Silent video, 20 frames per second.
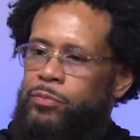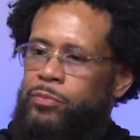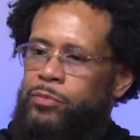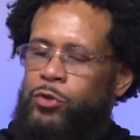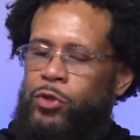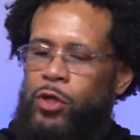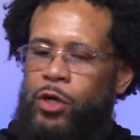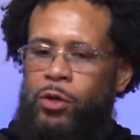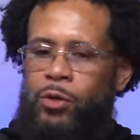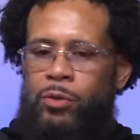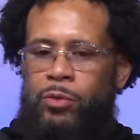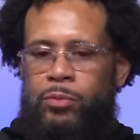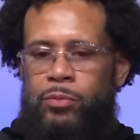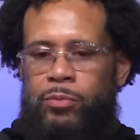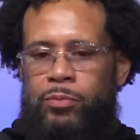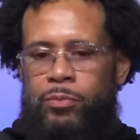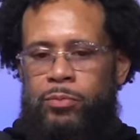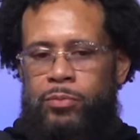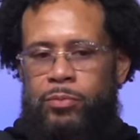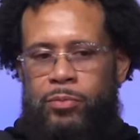so
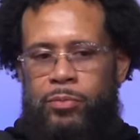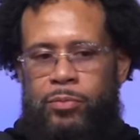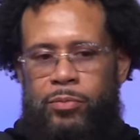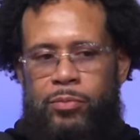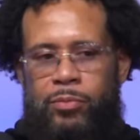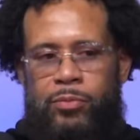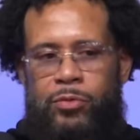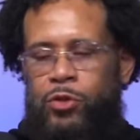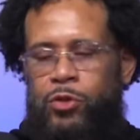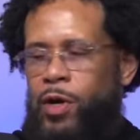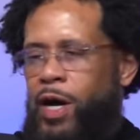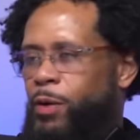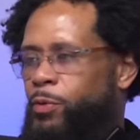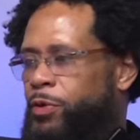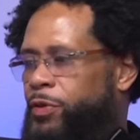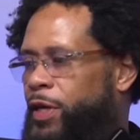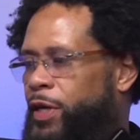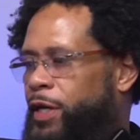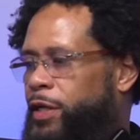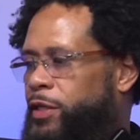so I would
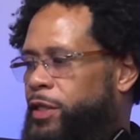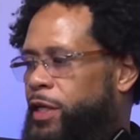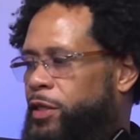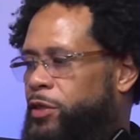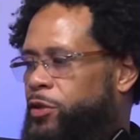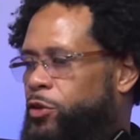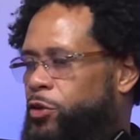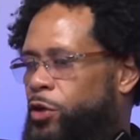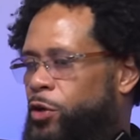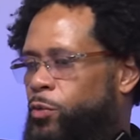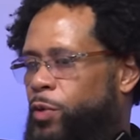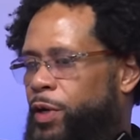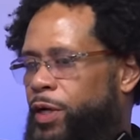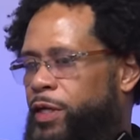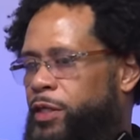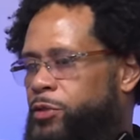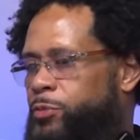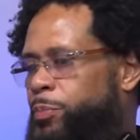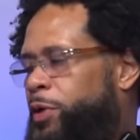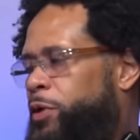think that you know what
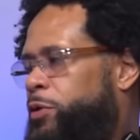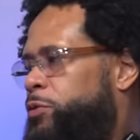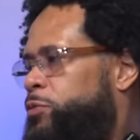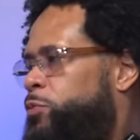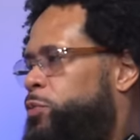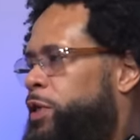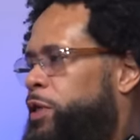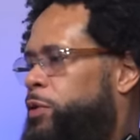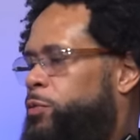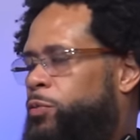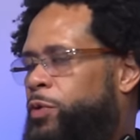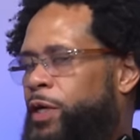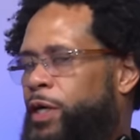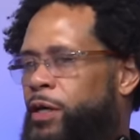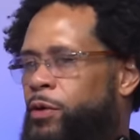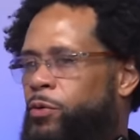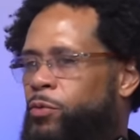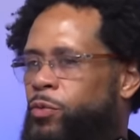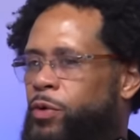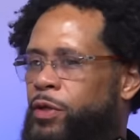he's built with with,
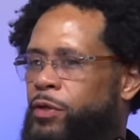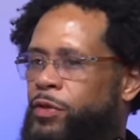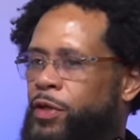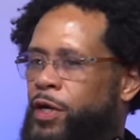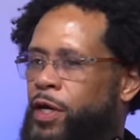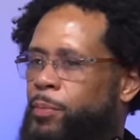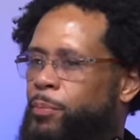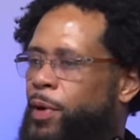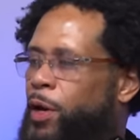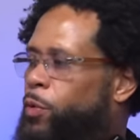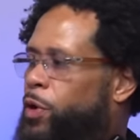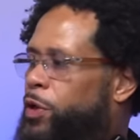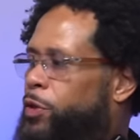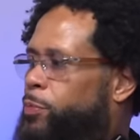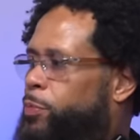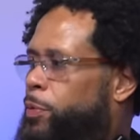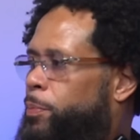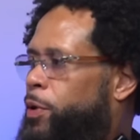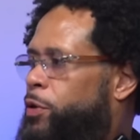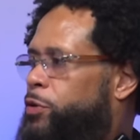with uh, Mayweather
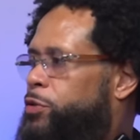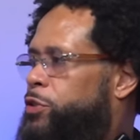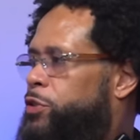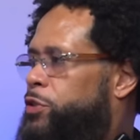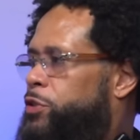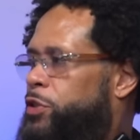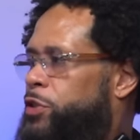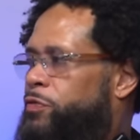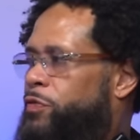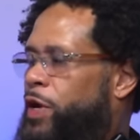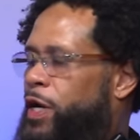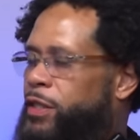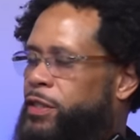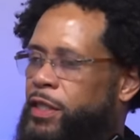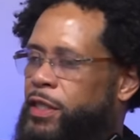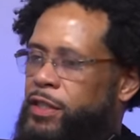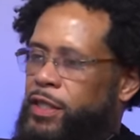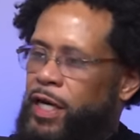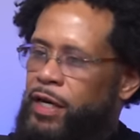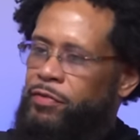Promotions,
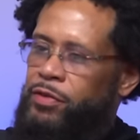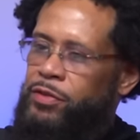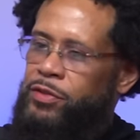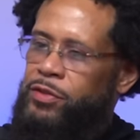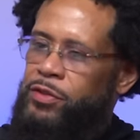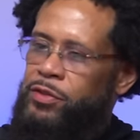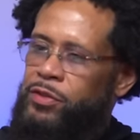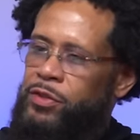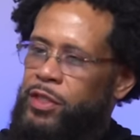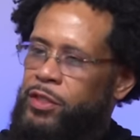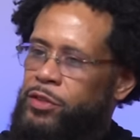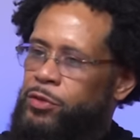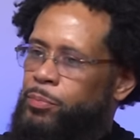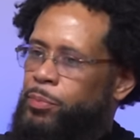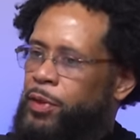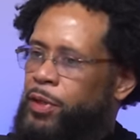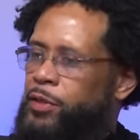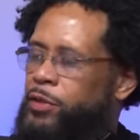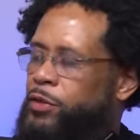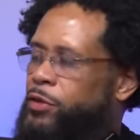Gervonta Davis is, mm-hmm. has
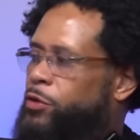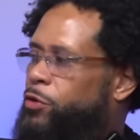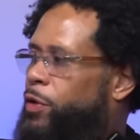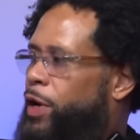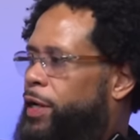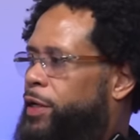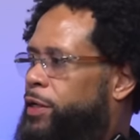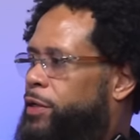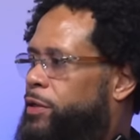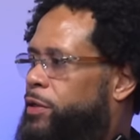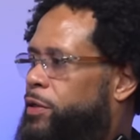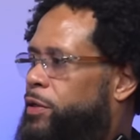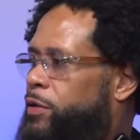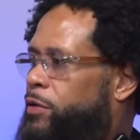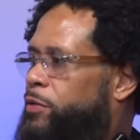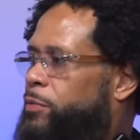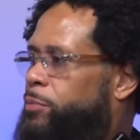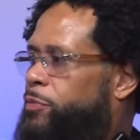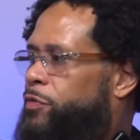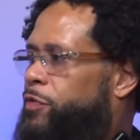been great. It's been
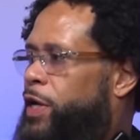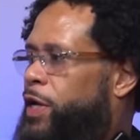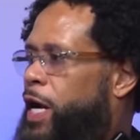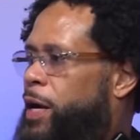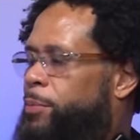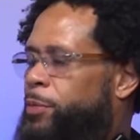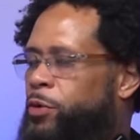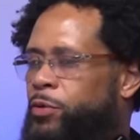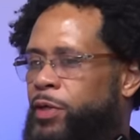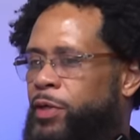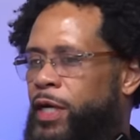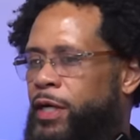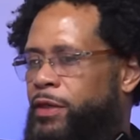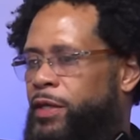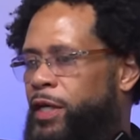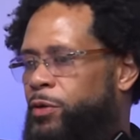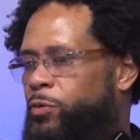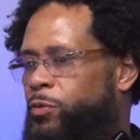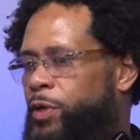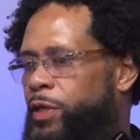phenomenal. Phenomenal, and yeah, I
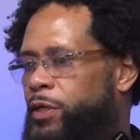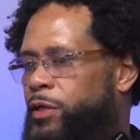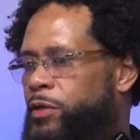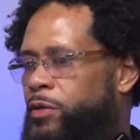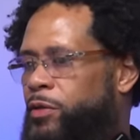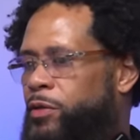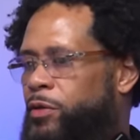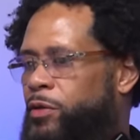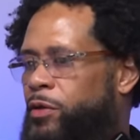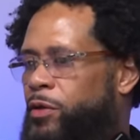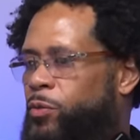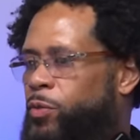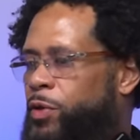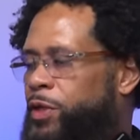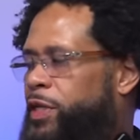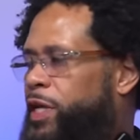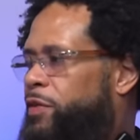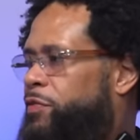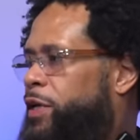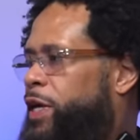think what sure. what
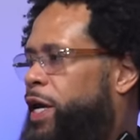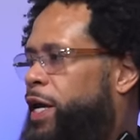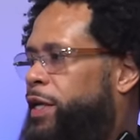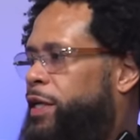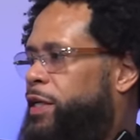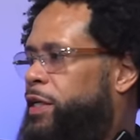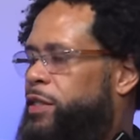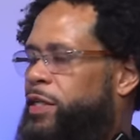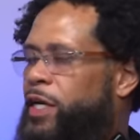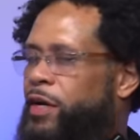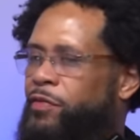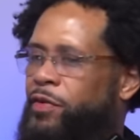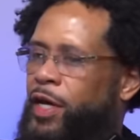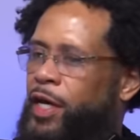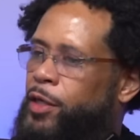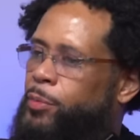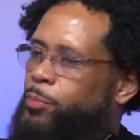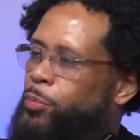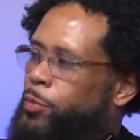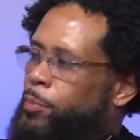Devin Haney and Devin
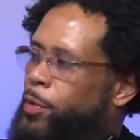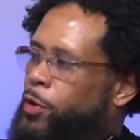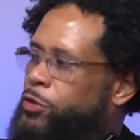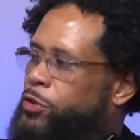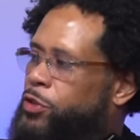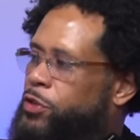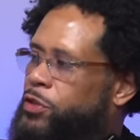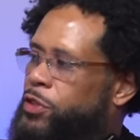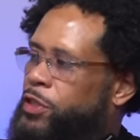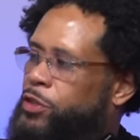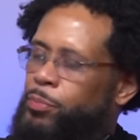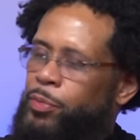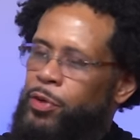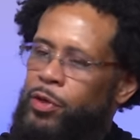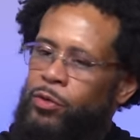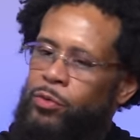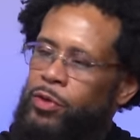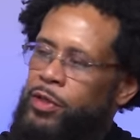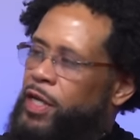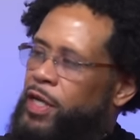Haney Promotions has built
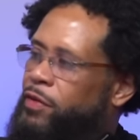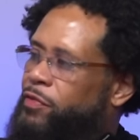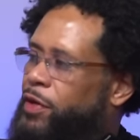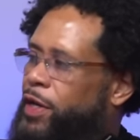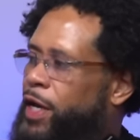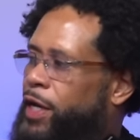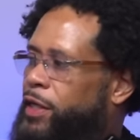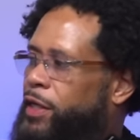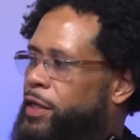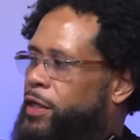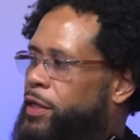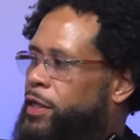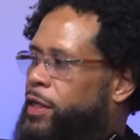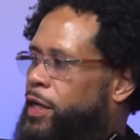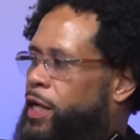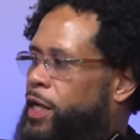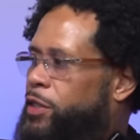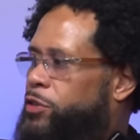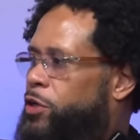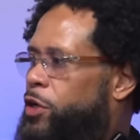with Devin Haney it's has
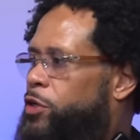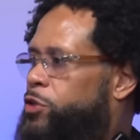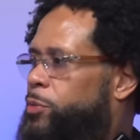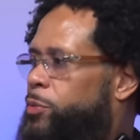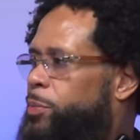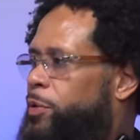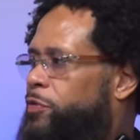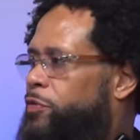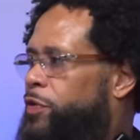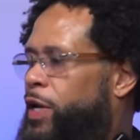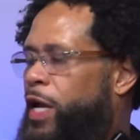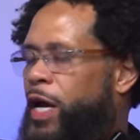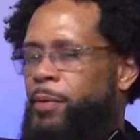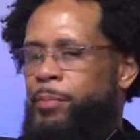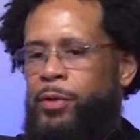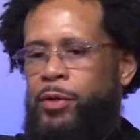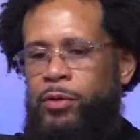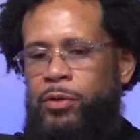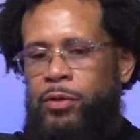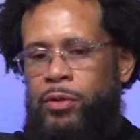crazy. also been
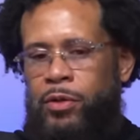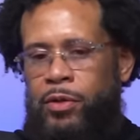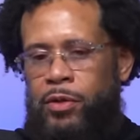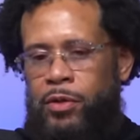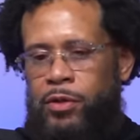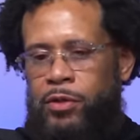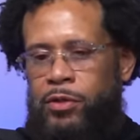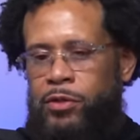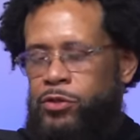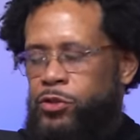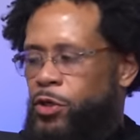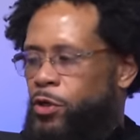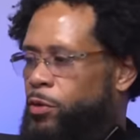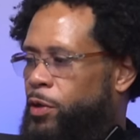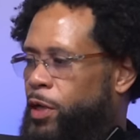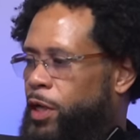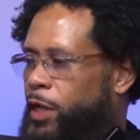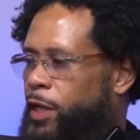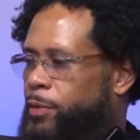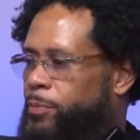phenomenal. Yeah, it's crazy. So
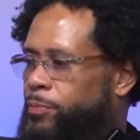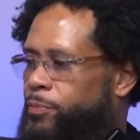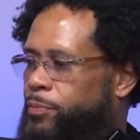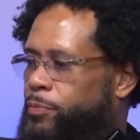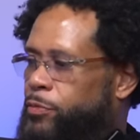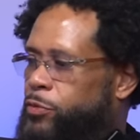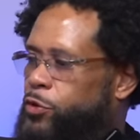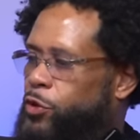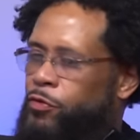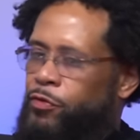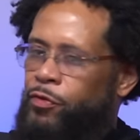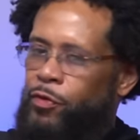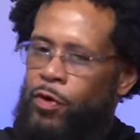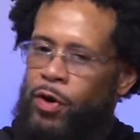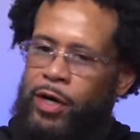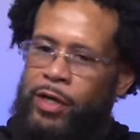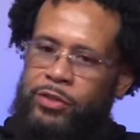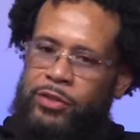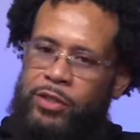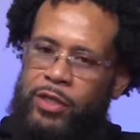um, so
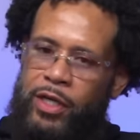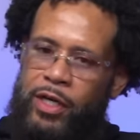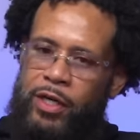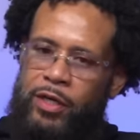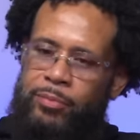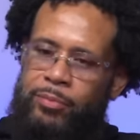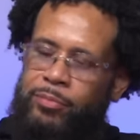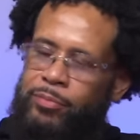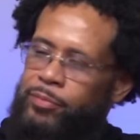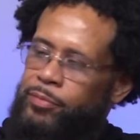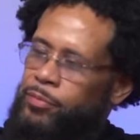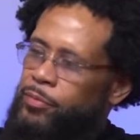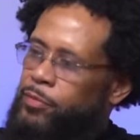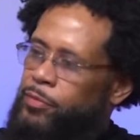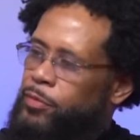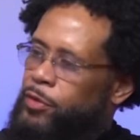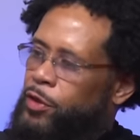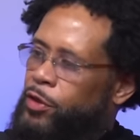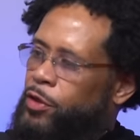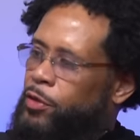far, it's uh,
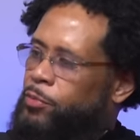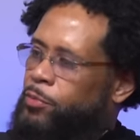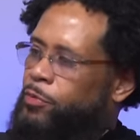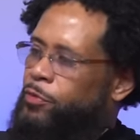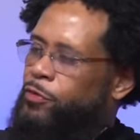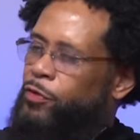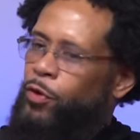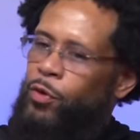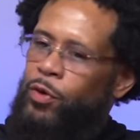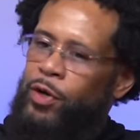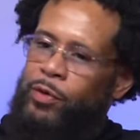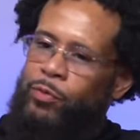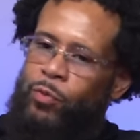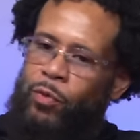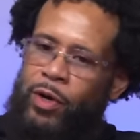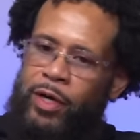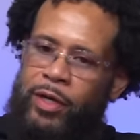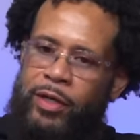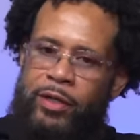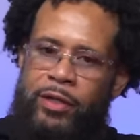you know Floyd
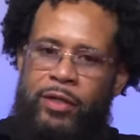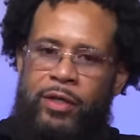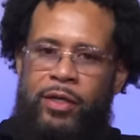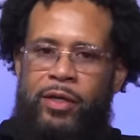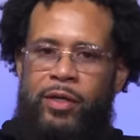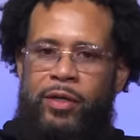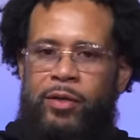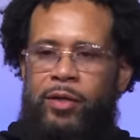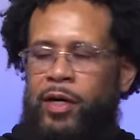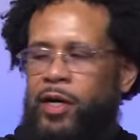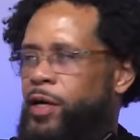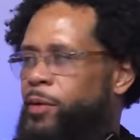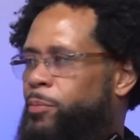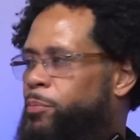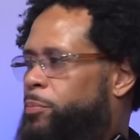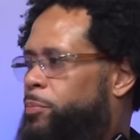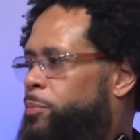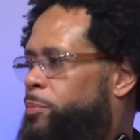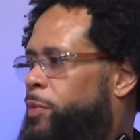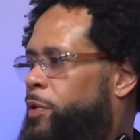won, uh,
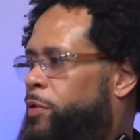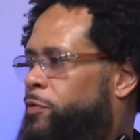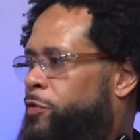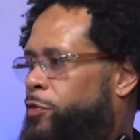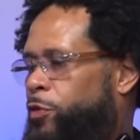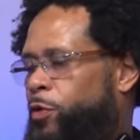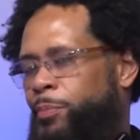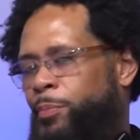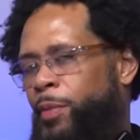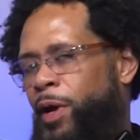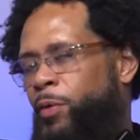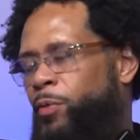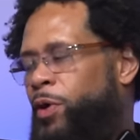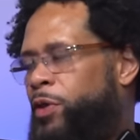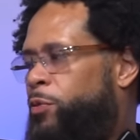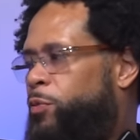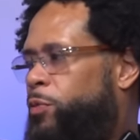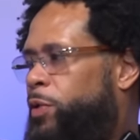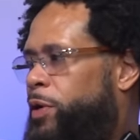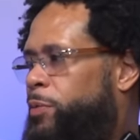Floyd
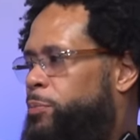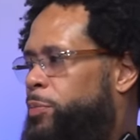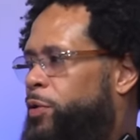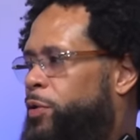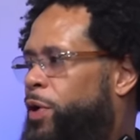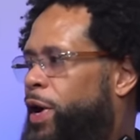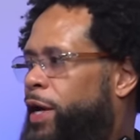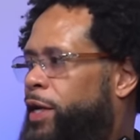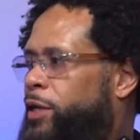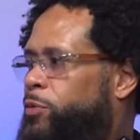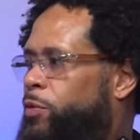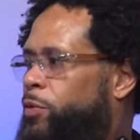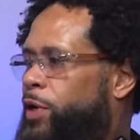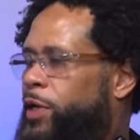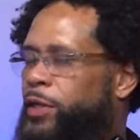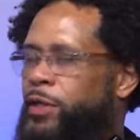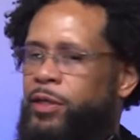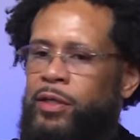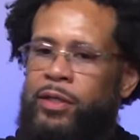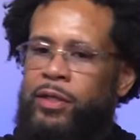Mayweather won, Bill Haney won.
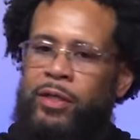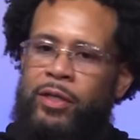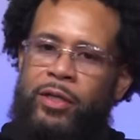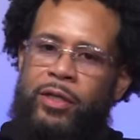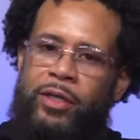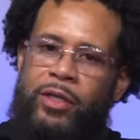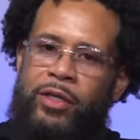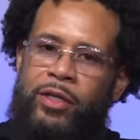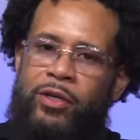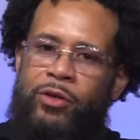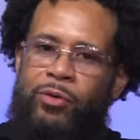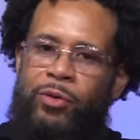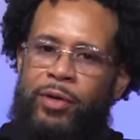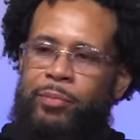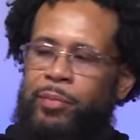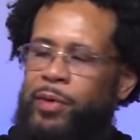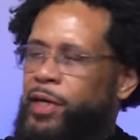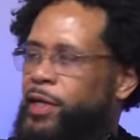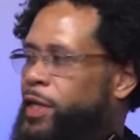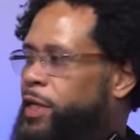You know what I
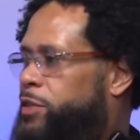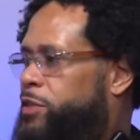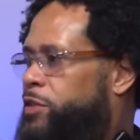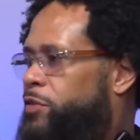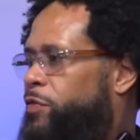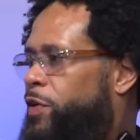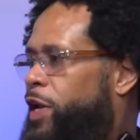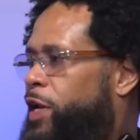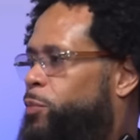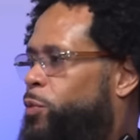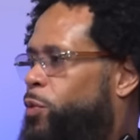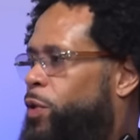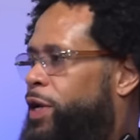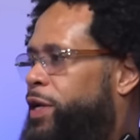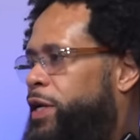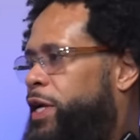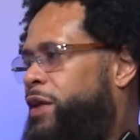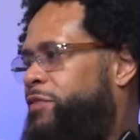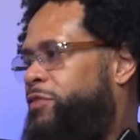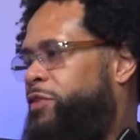mean? He's developed mm-hmm. one,
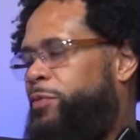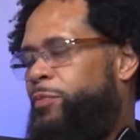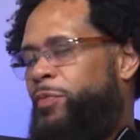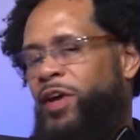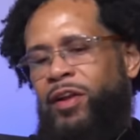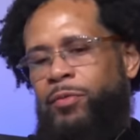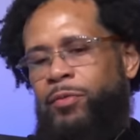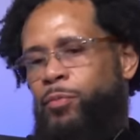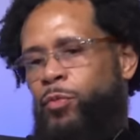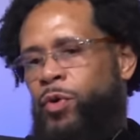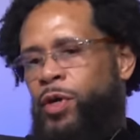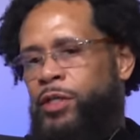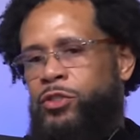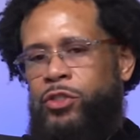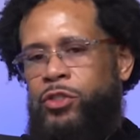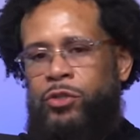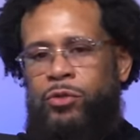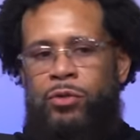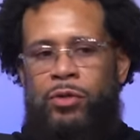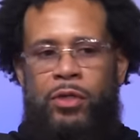and I've developed one
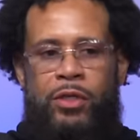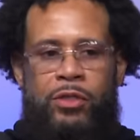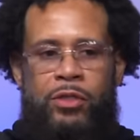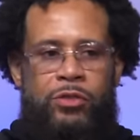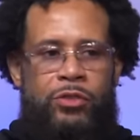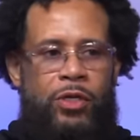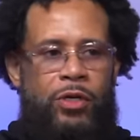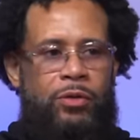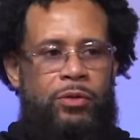too. And that's so how you